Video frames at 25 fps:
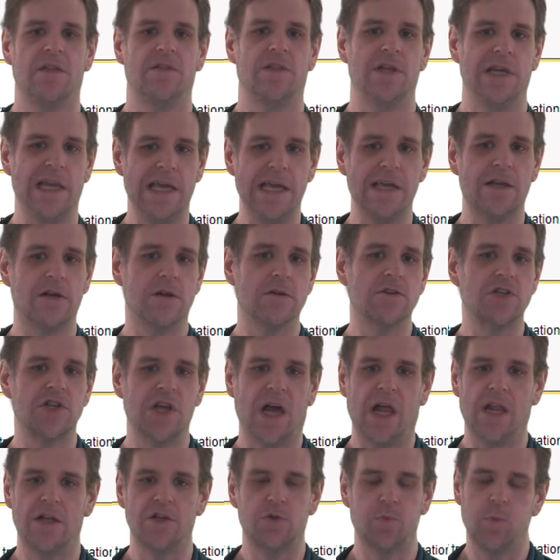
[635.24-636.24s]
The legal
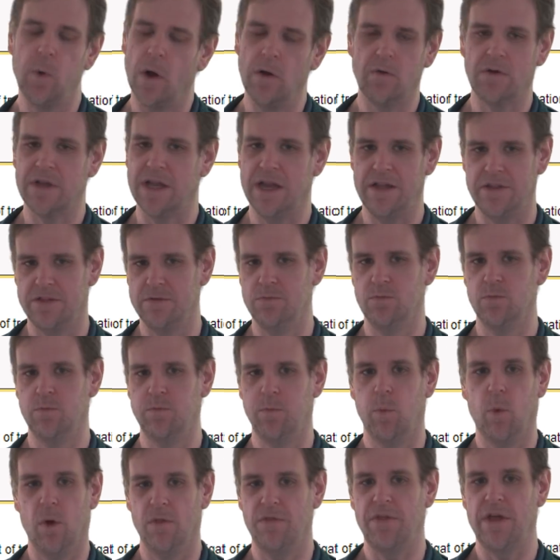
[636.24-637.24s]
challenge won't get them
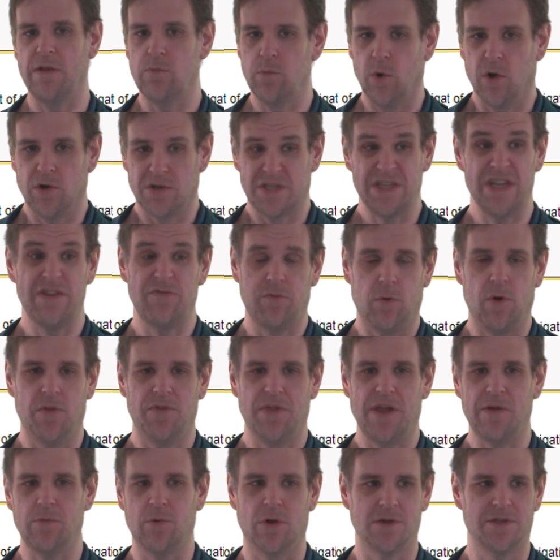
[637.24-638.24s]
what they want if
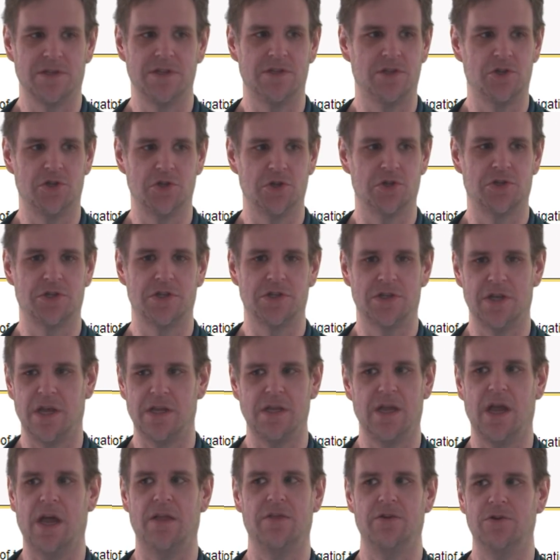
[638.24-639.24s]
what they want is just to say,
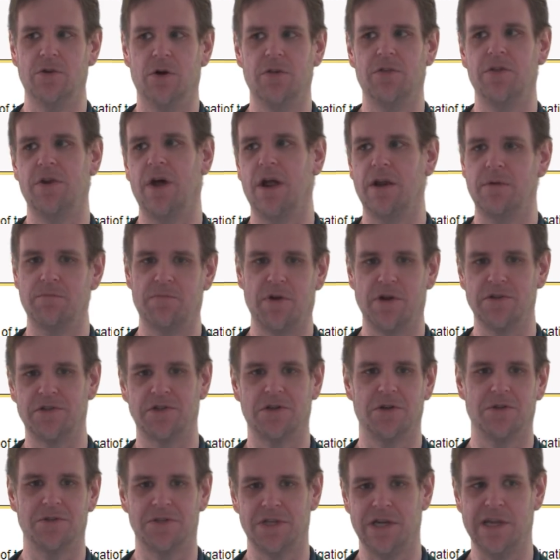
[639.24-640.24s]
yeah, the Northern Ireland
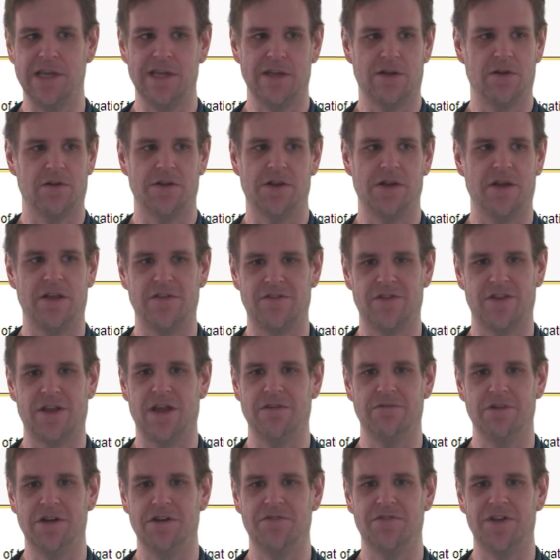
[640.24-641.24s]
Protocol is illegal, you need to
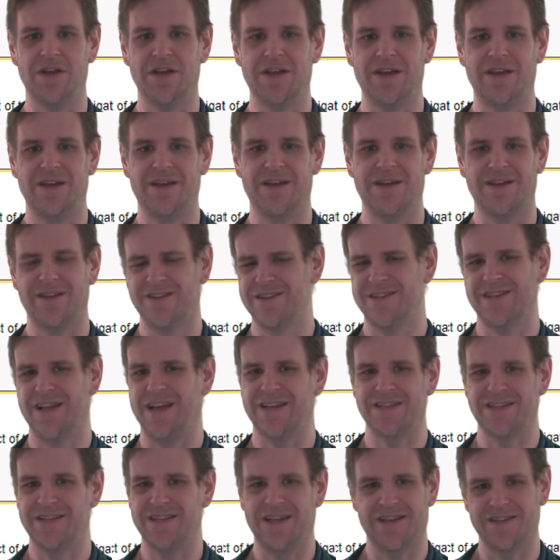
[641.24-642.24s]
get rid of it, because
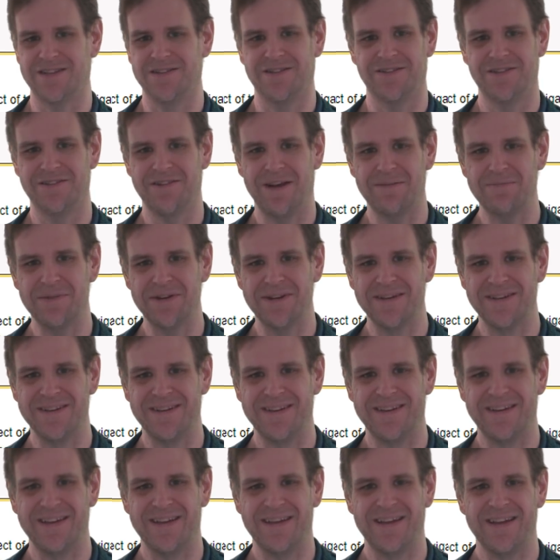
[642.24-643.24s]
that's, that's not going to happen.
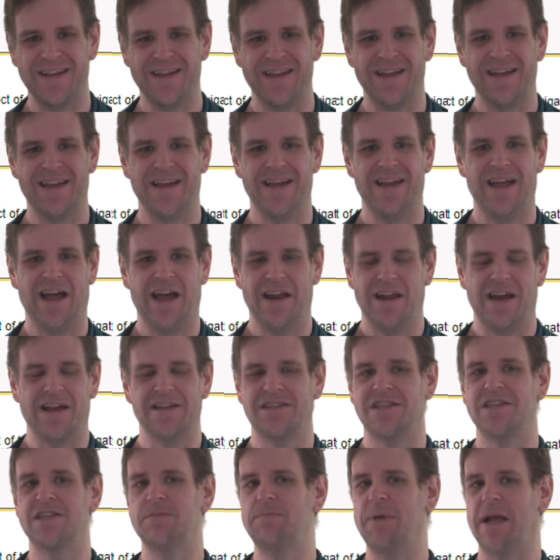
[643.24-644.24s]
And I
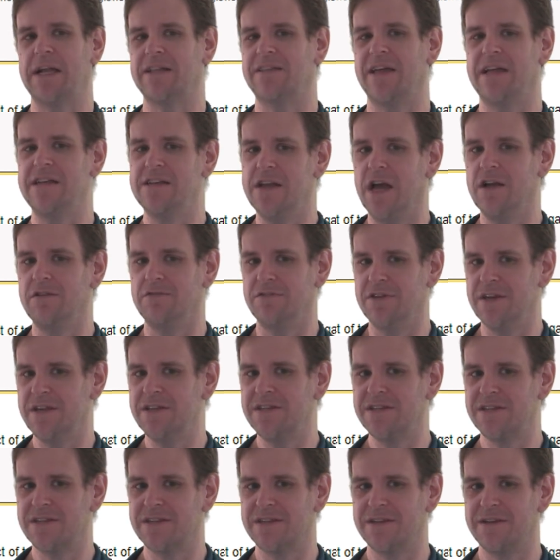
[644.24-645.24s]
suspect they know
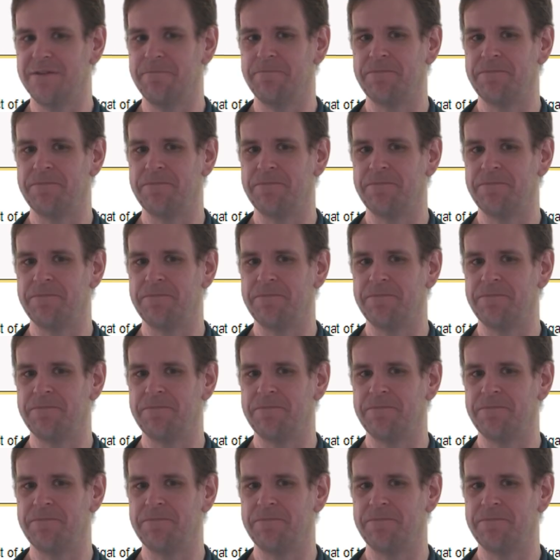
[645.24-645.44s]
this.